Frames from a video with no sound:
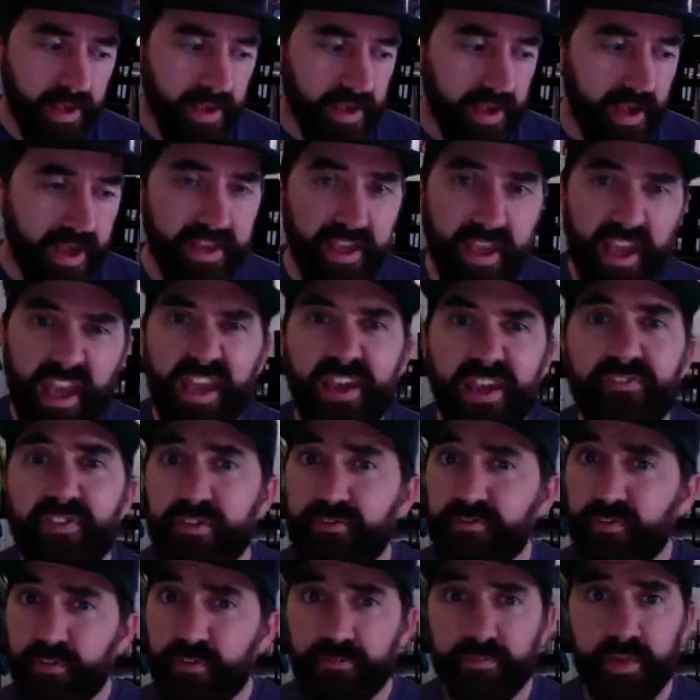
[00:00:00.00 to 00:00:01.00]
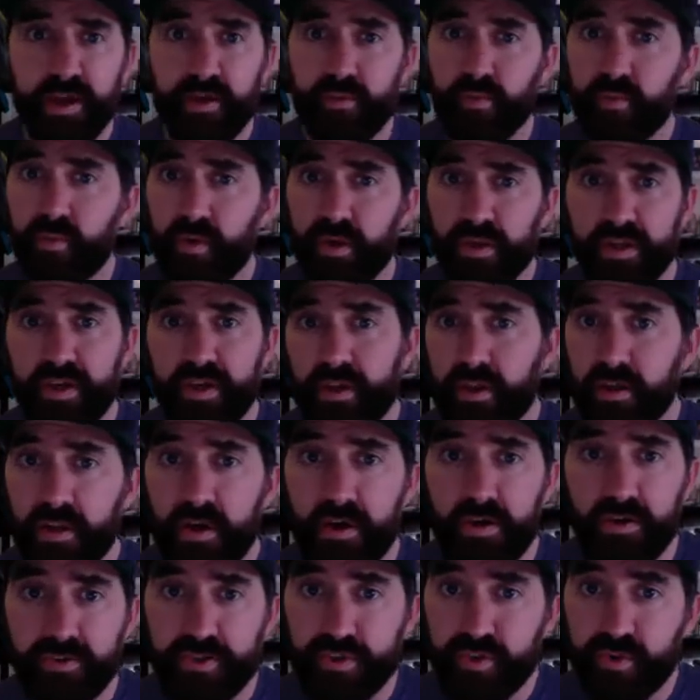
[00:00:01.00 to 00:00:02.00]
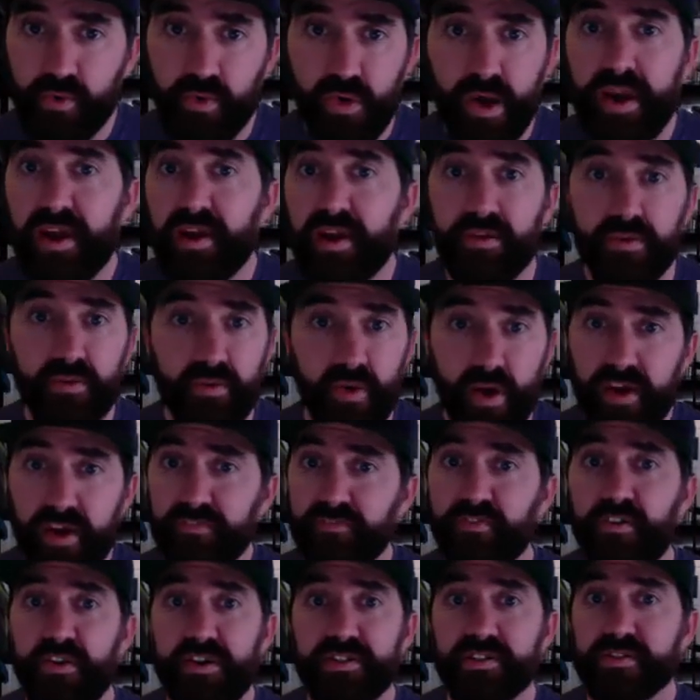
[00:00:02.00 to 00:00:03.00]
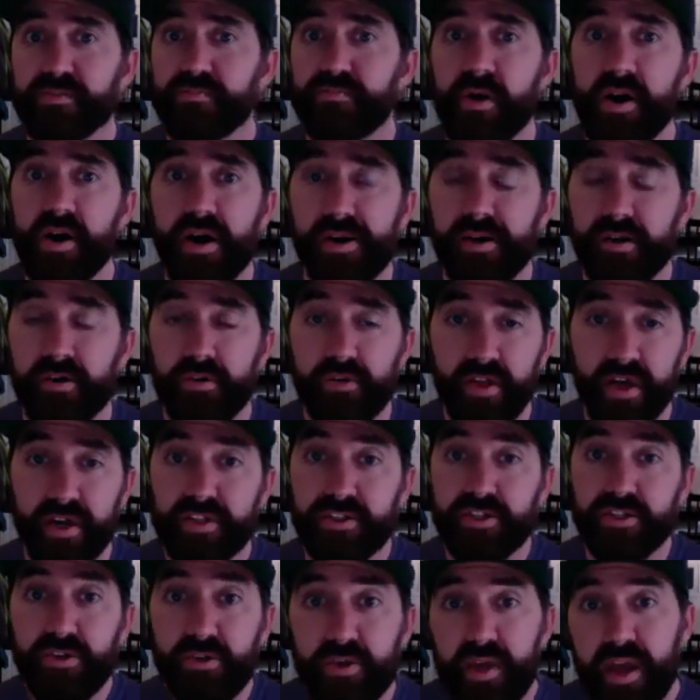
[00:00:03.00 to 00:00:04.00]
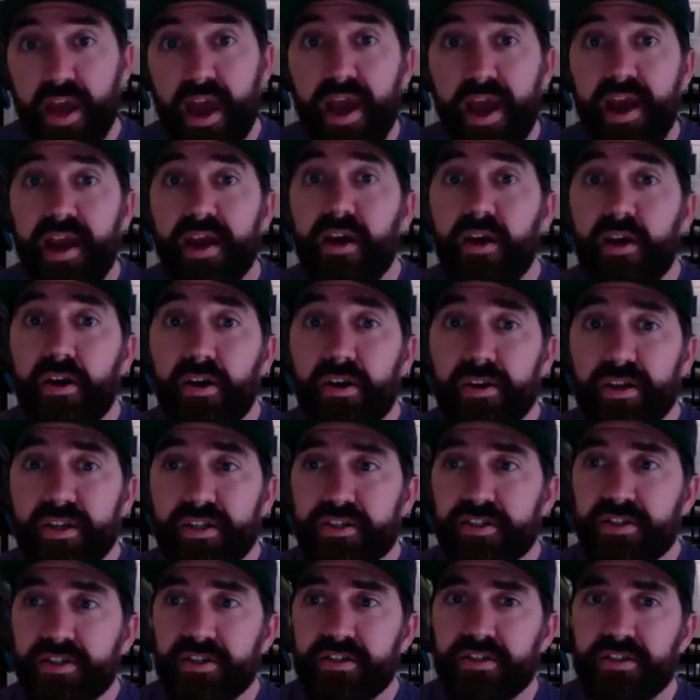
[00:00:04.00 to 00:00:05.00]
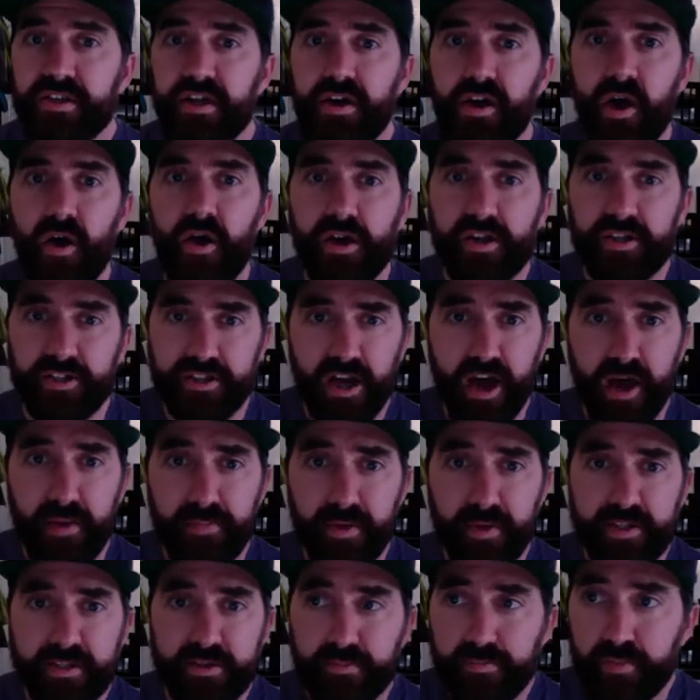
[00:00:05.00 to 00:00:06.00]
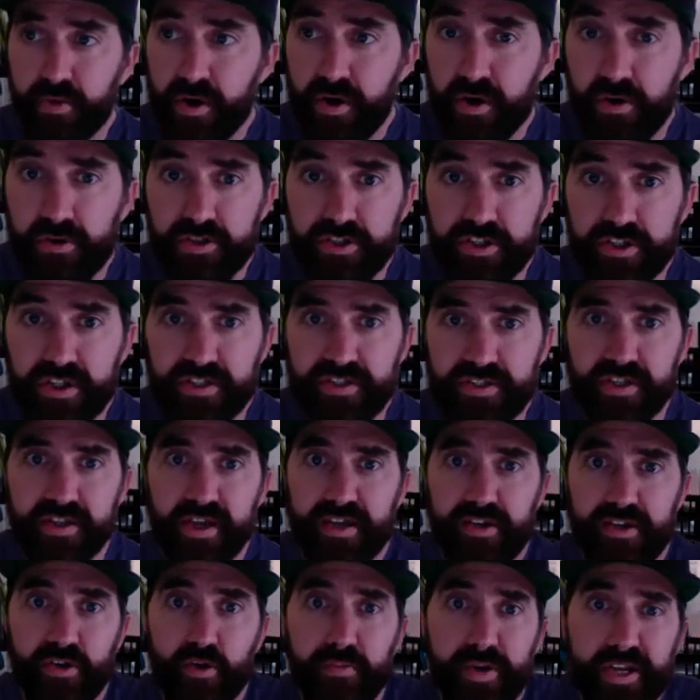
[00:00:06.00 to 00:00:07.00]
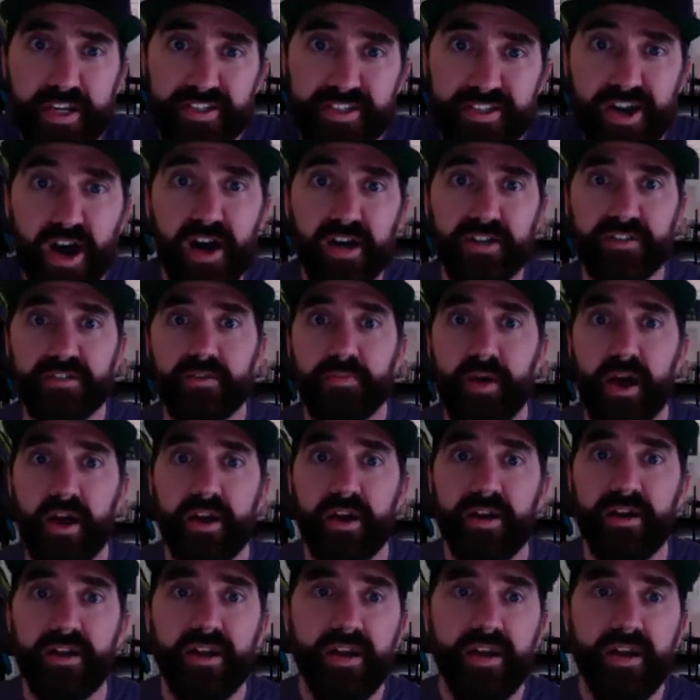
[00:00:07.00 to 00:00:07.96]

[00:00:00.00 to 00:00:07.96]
Even from like really close, great friends of mine who like do care. It's just a hard topic to broach because like nobody talks about it.